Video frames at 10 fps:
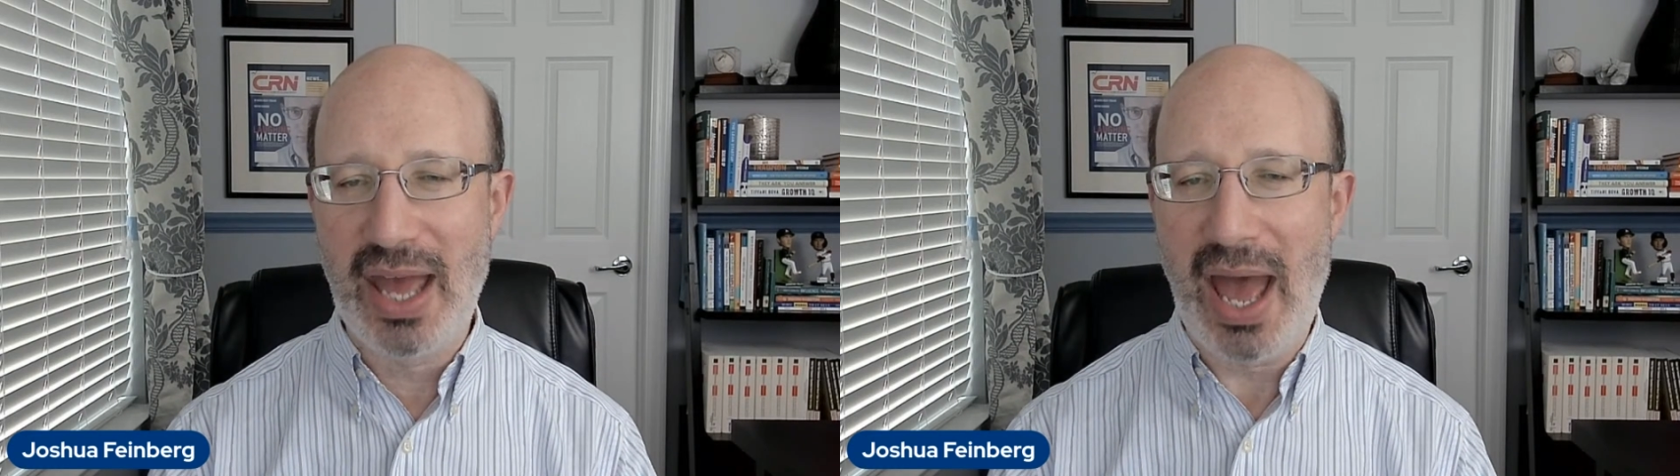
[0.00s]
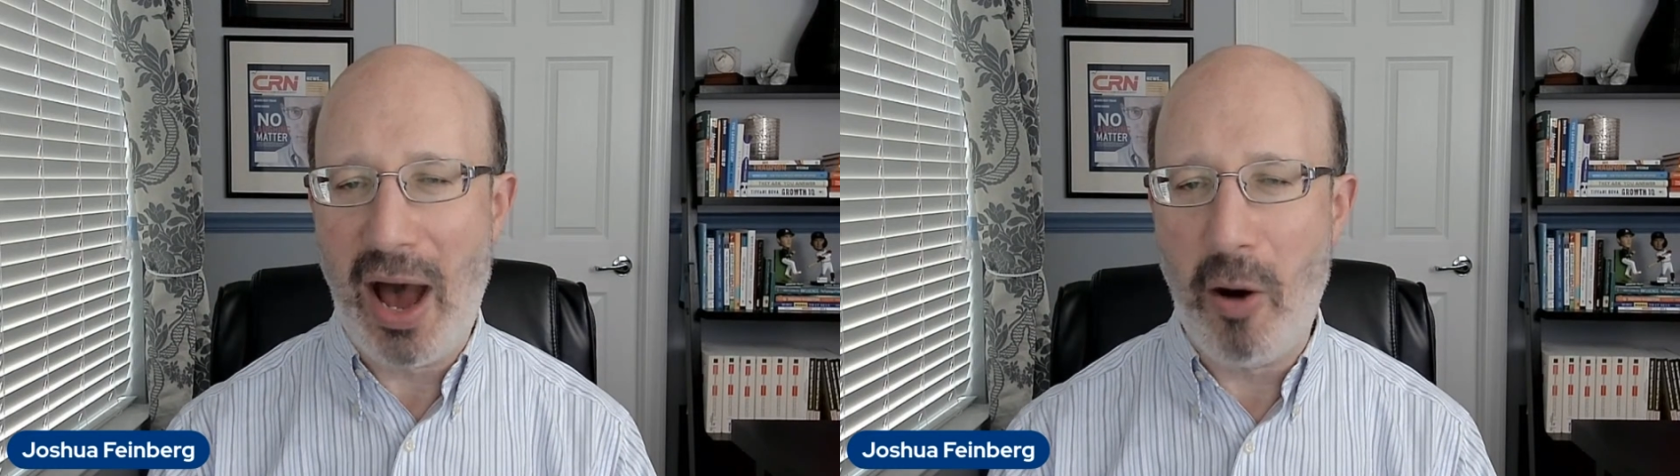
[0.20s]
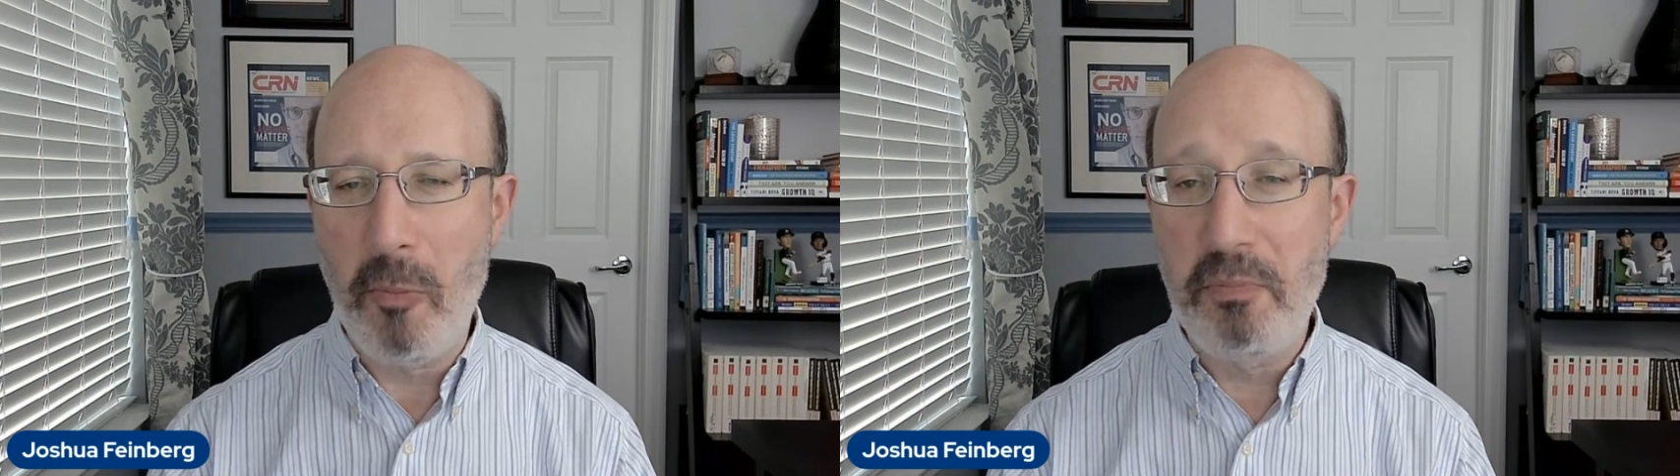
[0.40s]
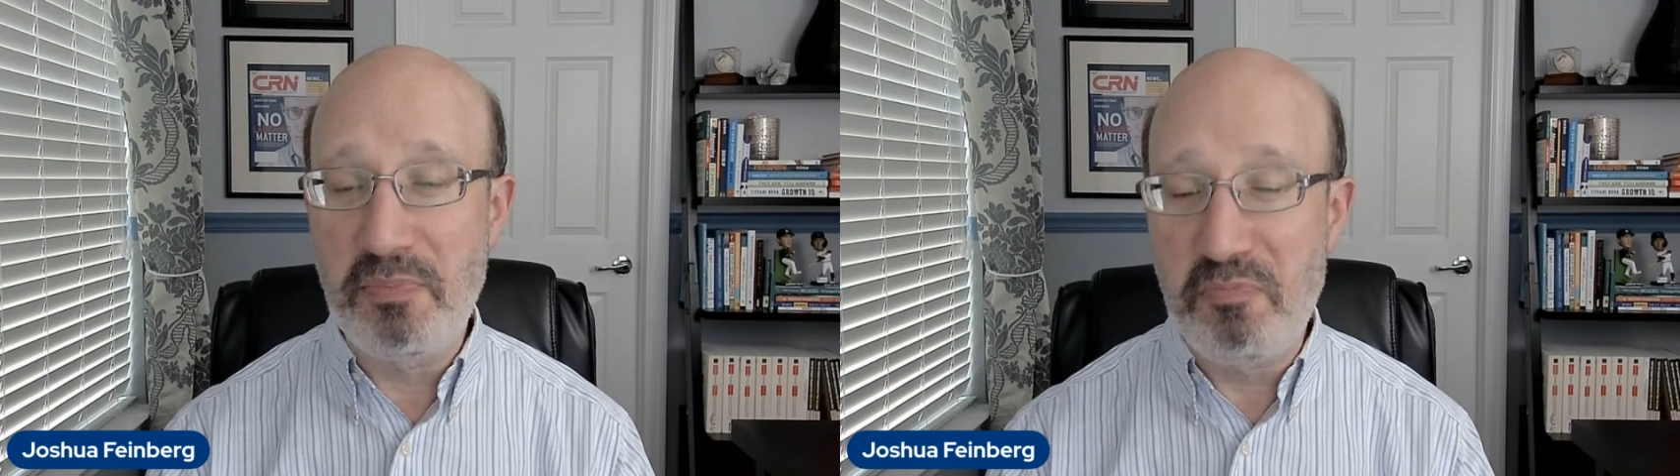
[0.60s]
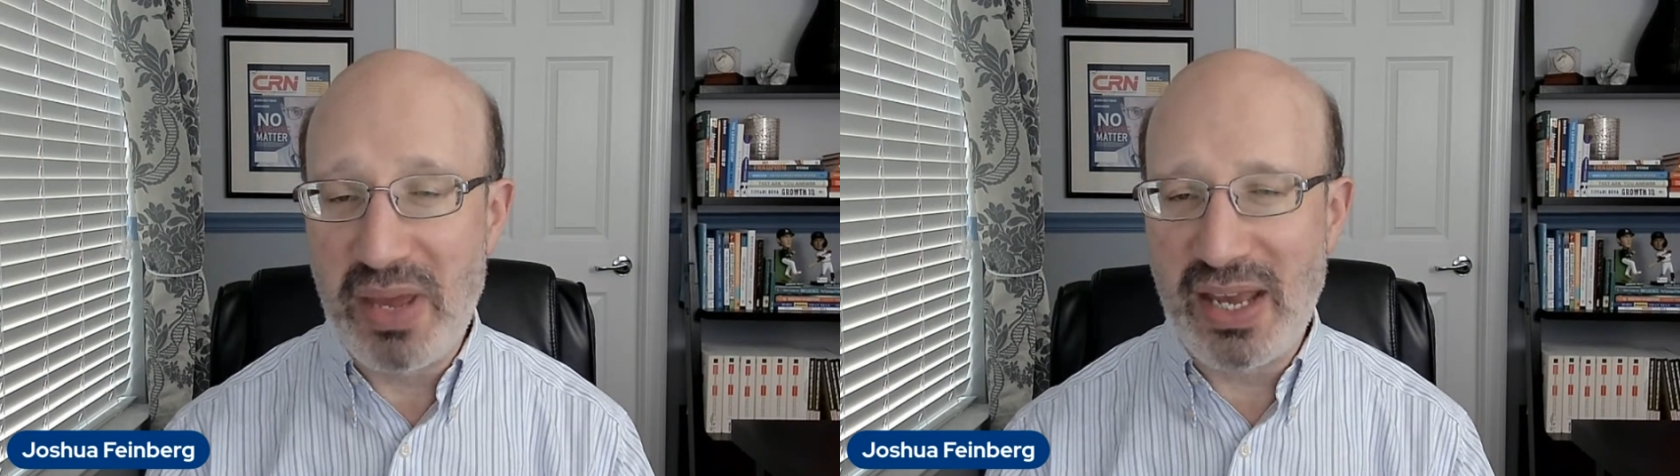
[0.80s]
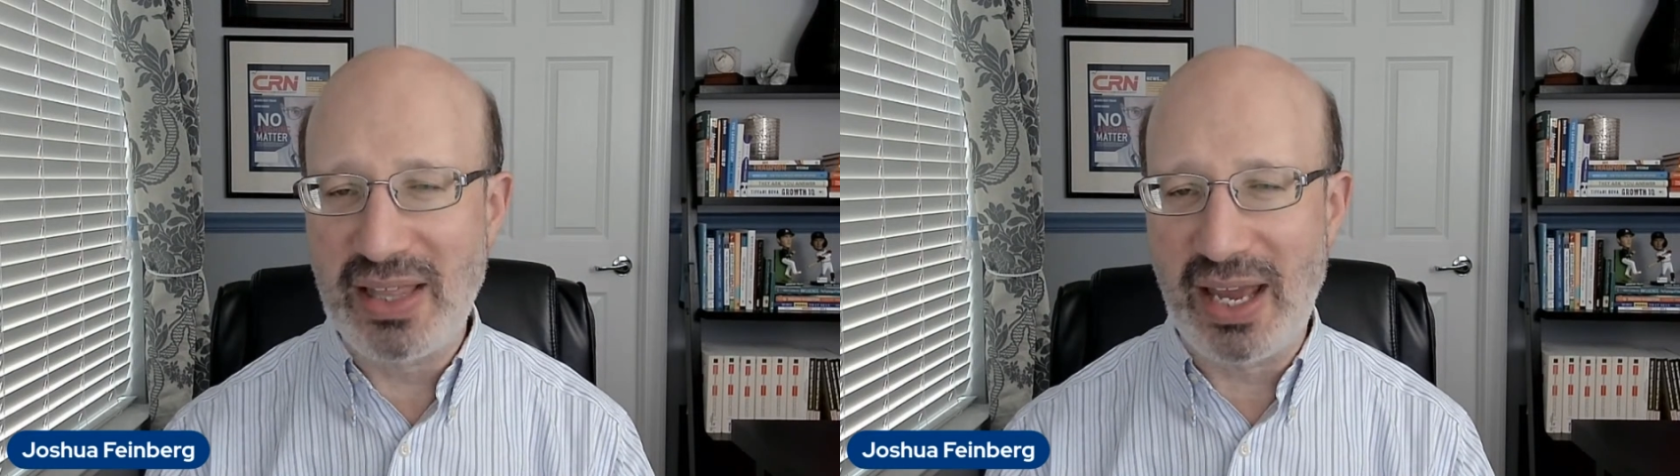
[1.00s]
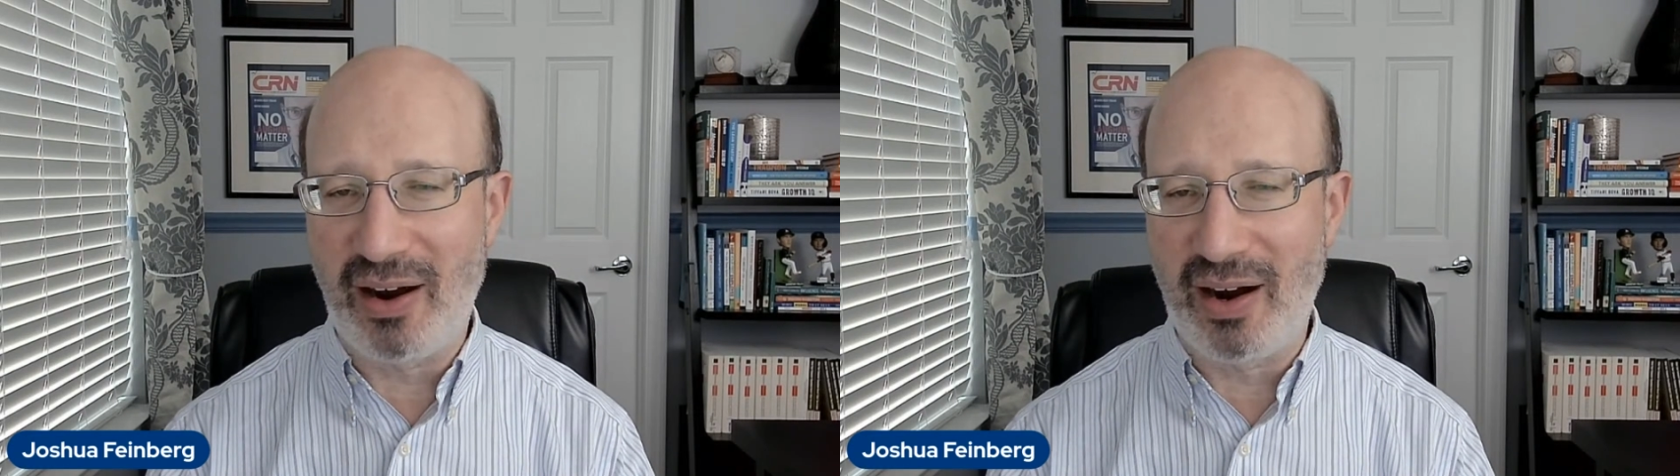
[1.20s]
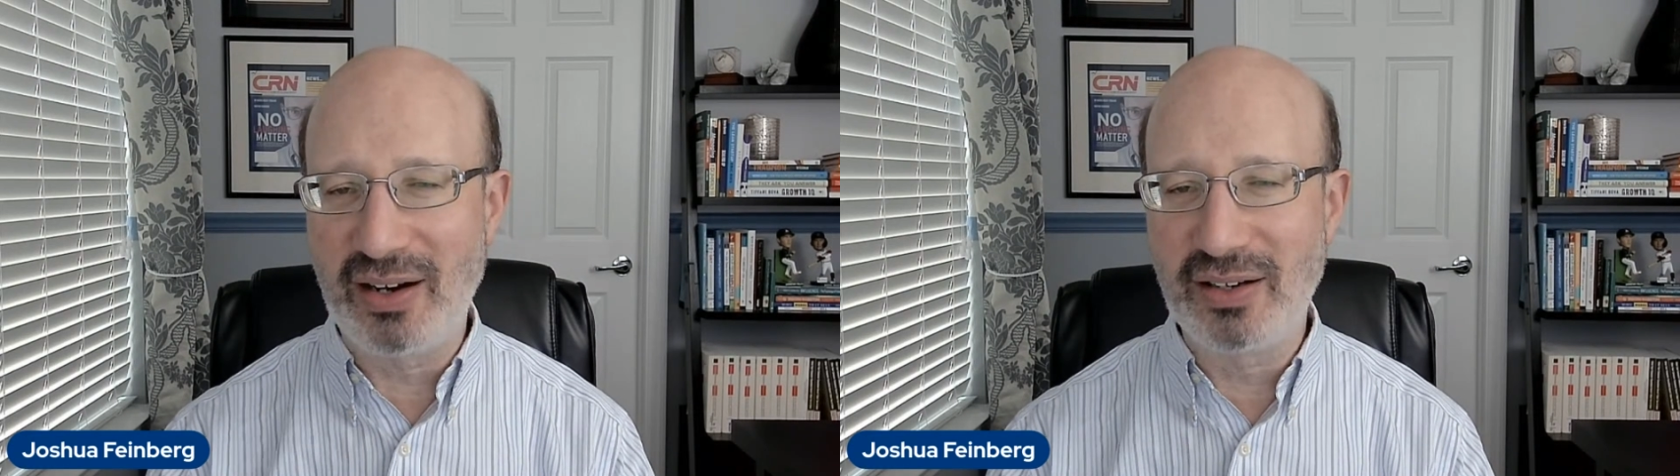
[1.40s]
how big they
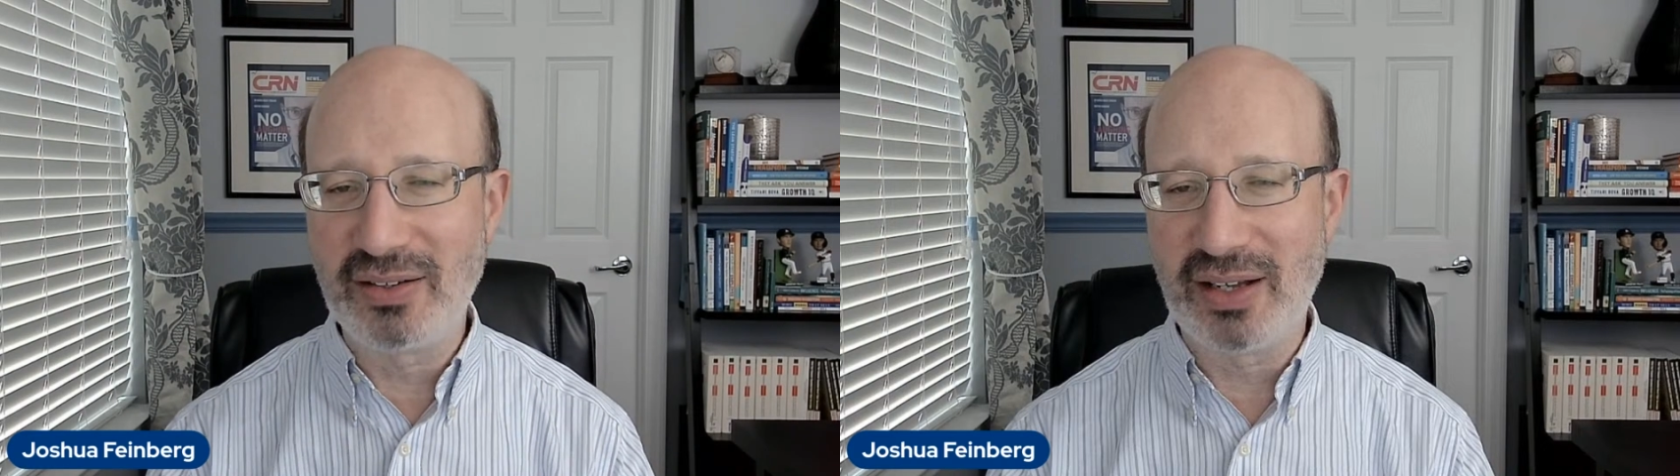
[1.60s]
are,